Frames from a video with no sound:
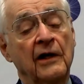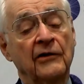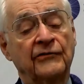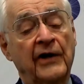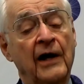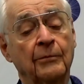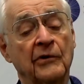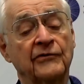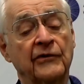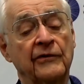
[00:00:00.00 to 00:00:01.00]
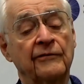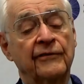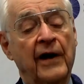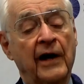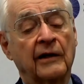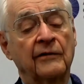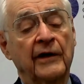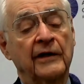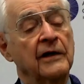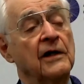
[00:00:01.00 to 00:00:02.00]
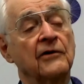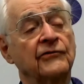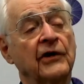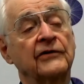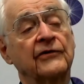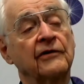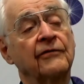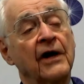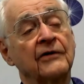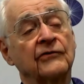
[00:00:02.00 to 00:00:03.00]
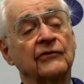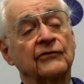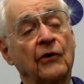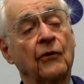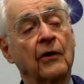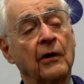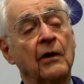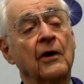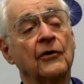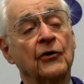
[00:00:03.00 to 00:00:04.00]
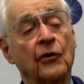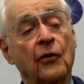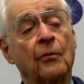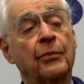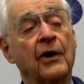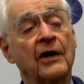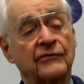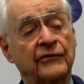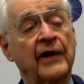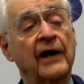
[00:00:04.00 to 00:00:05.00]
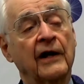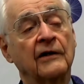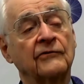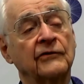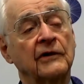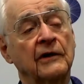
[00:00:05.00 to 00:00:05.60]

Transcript: establishes the fact that such devices or neuroprosthetics